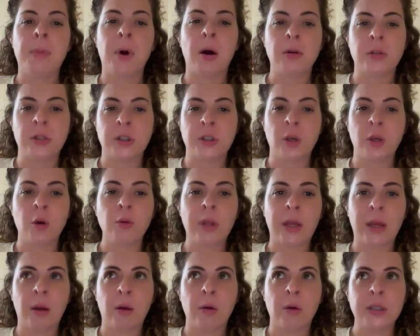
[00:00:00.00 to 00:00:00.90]
But also,
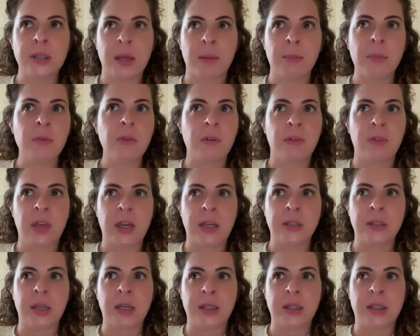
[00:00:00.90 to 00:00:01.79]
like some of the
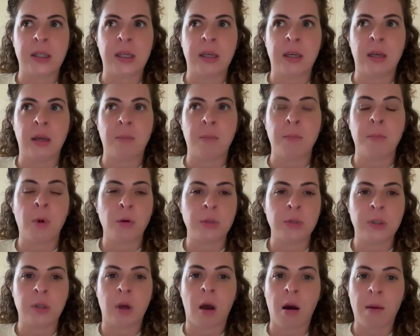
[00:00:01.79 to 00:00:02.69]
things I see
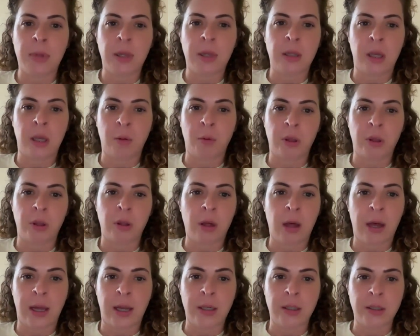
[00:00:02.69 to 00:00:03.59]
most commonly with
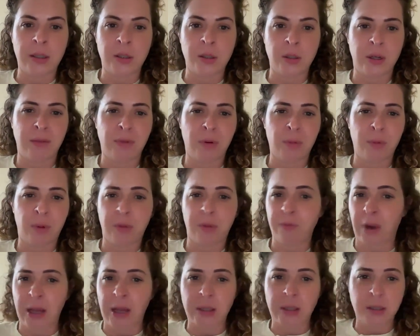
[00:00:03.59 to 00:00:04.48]
clients or even
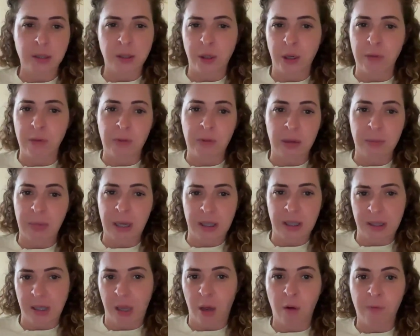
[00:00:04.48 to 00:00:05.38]
with friends or even in
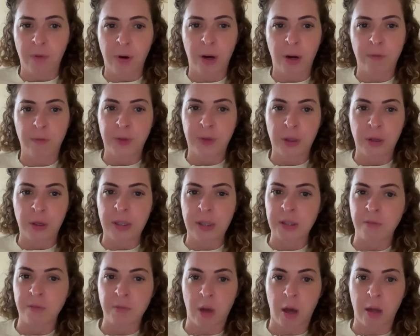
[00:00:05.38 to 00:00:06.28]
myself are
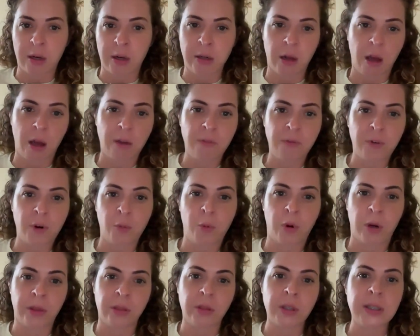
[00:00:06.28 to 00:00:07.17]
feelings of not enough or
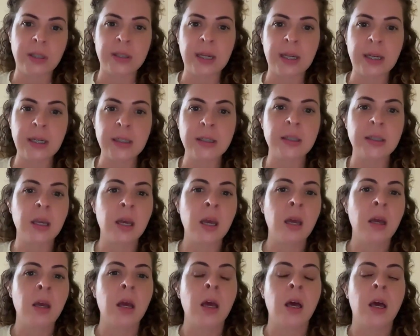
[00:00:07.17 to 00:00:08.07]
worthlessness,
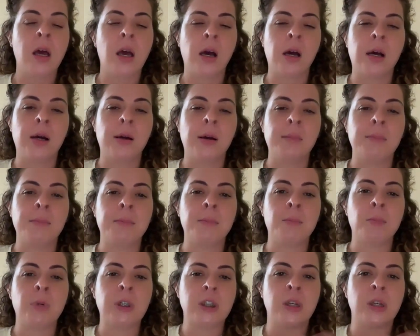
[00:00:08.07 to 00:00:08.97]

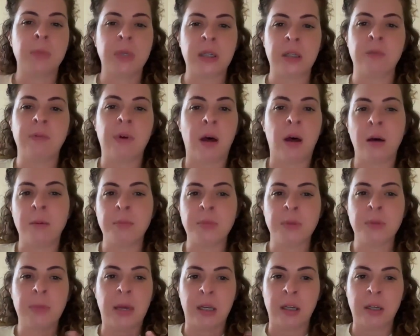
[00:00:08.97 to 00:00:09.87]
which can be
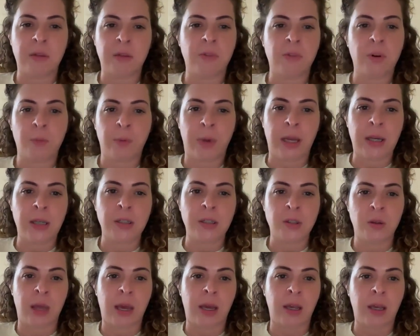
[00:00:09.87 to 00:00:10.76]
developed many different
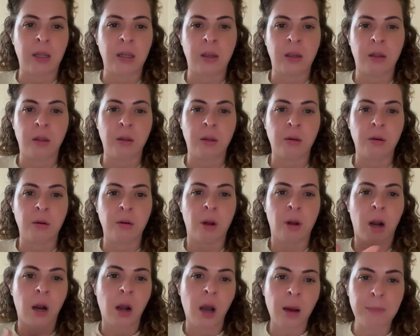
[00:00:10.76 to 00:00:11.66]
ways. So that can include
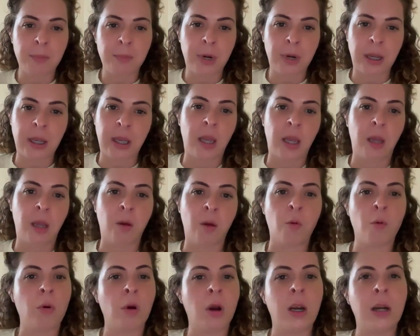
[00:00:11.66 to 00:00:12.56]
our upbringing
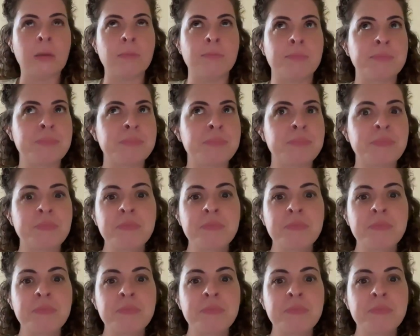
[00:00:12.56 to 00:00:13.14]
or